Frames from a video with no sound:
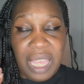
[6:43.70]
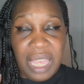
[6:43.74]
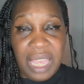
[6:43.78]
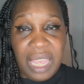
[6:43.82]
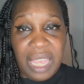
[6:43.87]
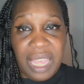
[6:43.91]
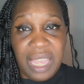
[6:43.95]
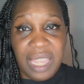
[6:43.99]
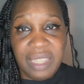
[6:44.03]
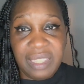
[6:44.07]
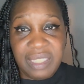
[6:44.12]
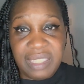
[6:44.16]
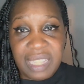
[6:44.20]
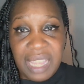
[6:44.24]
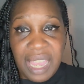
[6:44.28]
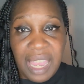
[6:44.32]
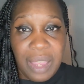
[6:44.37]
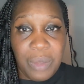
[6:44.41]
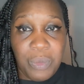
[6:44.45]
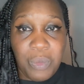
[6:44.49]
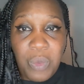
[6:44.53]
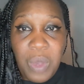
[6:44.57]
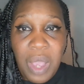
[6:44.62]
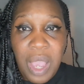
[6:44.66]
he's
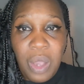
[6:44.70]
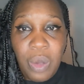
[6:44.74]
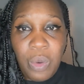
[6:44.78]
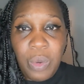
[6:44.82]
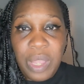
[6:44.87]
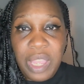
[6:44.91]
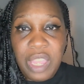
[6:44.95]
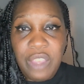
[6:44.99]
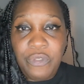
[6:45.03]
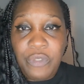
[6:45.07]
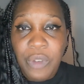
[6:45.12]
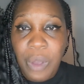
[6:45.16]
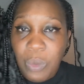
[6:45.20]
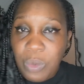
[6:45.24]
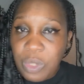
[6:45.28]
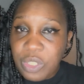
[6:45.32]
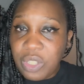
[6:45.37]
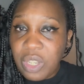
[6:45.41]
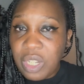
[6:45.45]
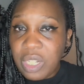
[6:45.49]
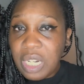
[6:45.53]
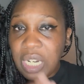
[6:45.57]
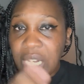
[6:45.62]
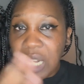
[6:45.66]
saying, well, if I
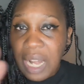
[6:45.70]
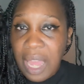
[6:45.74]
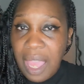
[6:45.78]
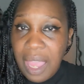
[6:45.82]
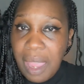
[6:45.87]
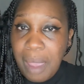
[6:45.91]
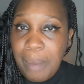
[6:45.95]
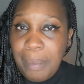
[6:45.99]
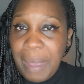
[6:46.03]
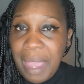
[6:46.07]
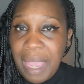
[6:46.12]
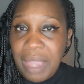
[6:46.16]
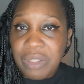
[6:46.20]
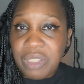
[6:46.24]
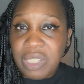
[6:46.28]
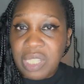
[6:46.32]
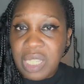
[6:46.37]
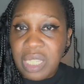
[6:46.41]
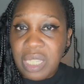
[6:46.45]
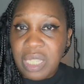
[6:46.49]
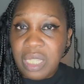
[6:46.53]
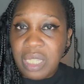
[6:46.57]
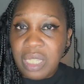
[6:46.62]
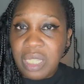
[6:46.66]
was gonna lie
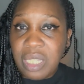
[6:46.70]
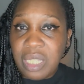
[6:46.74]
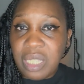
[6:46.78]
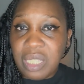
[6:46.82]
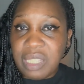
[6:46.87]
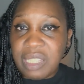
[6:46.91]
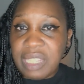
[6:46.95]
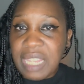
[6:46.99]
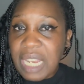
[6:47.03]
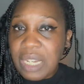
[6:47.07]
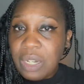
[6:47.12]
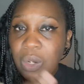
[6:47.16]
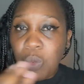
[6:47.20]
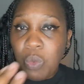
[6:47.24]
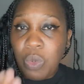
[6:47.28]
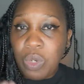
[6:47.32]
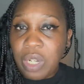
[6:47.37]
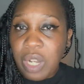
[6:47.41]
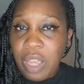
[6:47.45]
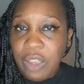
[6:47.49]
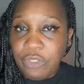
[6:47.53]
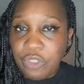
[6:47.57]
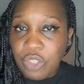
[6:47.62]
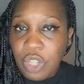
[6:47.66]
about it, then I
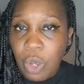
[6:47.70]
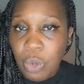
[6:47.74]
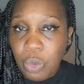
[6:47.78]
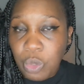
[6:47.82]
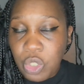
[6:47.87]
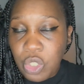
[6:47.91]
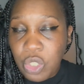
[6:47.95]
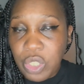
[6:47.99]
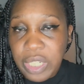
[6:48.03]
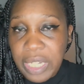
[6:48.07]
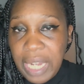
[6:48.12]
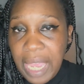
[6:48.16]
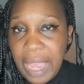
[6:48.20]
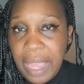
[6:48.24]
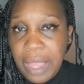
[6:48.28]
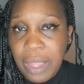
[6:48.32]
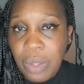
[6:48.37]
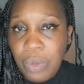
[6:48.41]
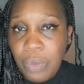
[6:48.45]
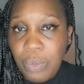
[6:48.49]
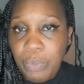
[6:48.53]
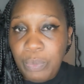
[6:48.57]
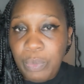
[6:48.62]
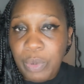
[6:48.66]
wouldn't have told you
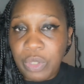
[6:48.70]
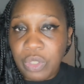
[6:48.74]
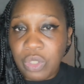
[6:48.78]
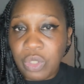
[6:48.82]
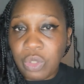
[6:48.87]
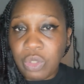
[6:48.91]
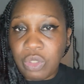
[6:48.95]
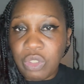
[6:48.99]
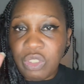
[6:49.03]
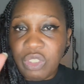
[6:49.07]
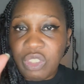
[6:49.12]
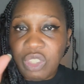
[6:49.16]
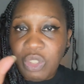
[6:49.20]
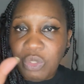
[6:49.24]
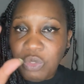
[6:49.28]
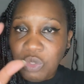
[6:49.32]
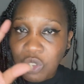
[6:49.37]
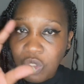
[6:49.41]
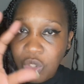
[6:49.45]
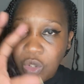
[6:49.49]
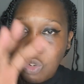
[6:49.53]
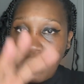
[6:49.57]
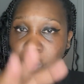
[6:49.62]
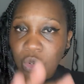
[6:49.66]
now. But
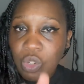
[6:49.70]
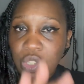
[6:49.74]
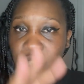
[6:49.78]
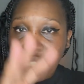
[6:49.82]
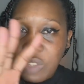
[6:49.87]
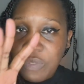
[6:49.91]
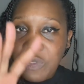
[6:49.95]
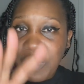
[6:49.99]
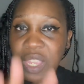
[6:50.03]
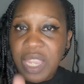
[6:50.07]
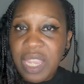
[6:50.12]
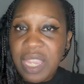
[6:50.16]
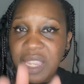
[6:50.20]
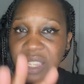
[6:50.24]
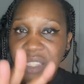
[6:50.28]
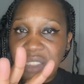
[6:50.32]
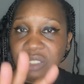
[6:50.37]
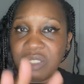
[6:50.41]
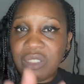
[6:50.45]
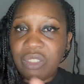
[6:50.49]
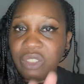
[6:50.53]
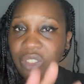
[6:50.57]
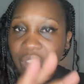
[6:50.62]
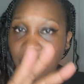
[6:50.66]
the crux of it
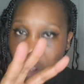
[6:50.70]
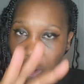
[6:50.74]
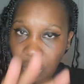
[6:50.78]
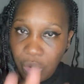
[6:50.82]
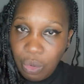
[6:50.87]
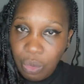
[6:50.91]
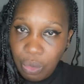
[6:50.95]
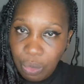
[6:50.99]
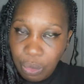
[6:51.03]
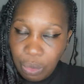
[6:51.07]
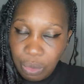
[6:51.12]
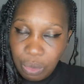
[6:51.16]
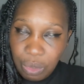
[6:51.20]
is, no,